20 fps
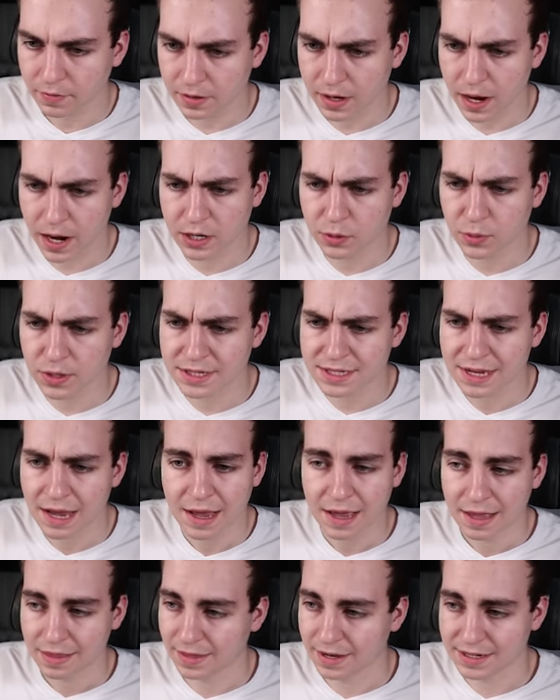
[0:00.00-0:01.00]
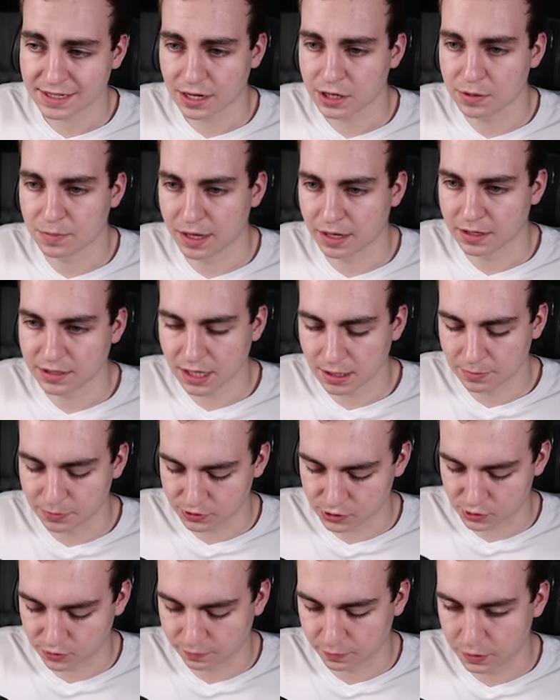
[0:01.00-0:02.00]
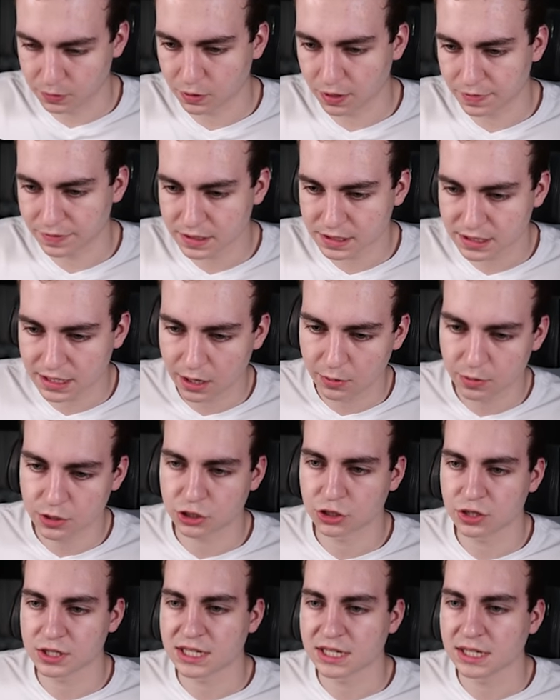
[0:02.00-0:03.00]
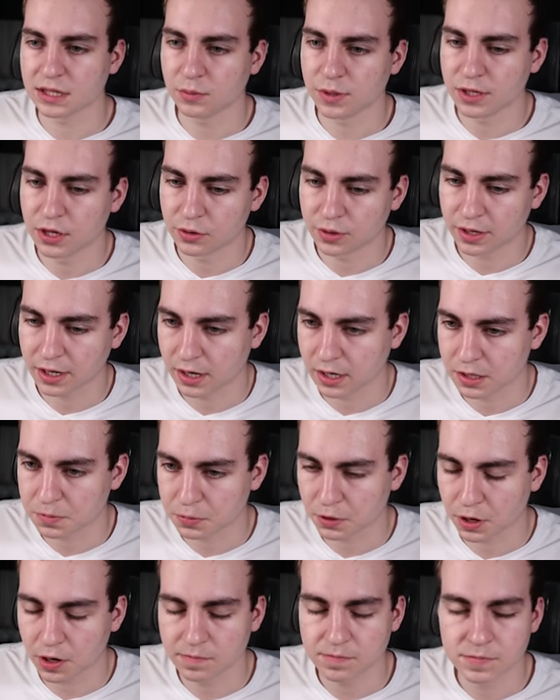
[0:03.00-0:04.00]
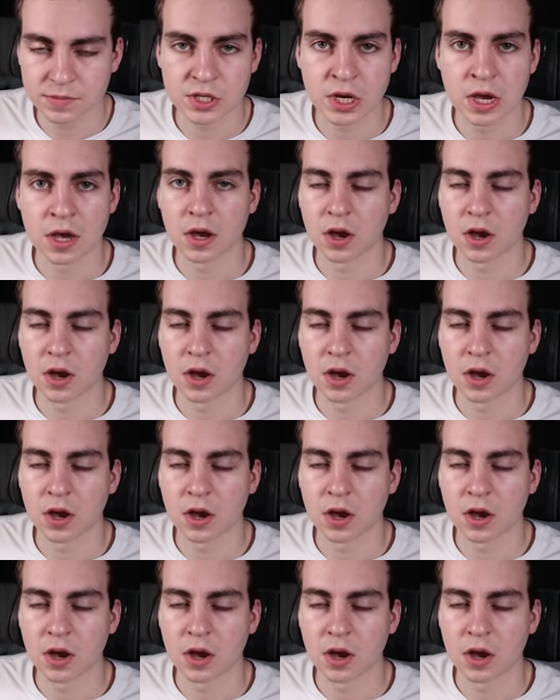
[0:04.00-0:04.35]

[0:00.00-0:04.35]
Anyways, that is how you make a tuple. So if we run this now, we should see that we don't get any problems.